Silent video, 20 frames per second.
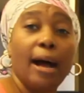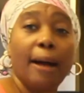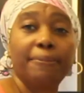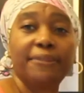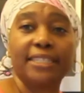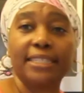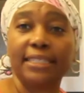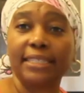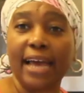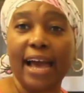
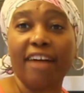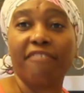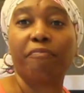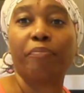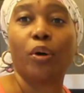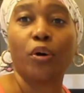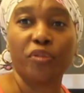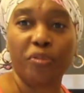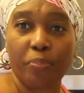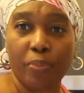opted to have
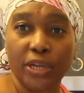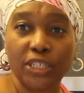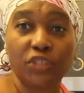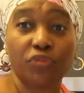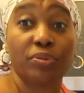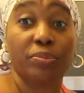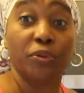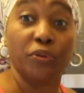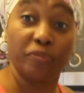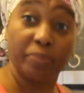both
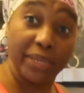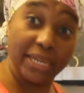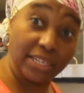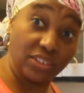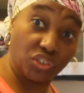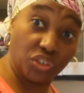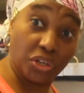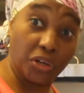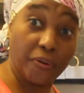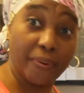breasts removed,
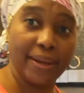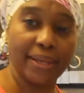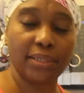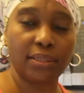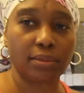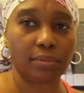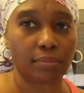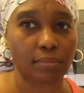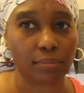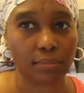because you know what?
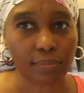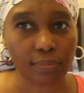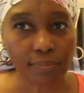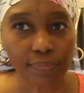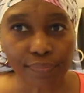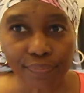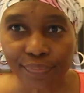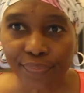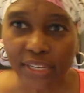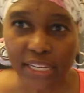
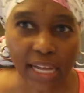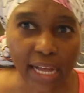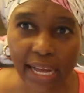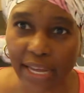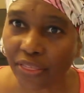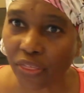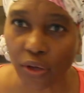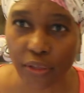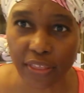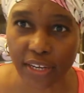
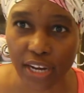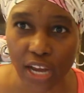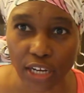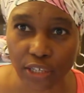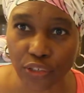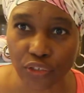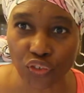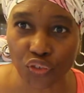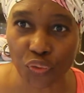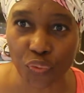I thought the
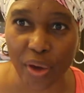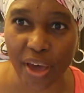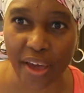doctors knew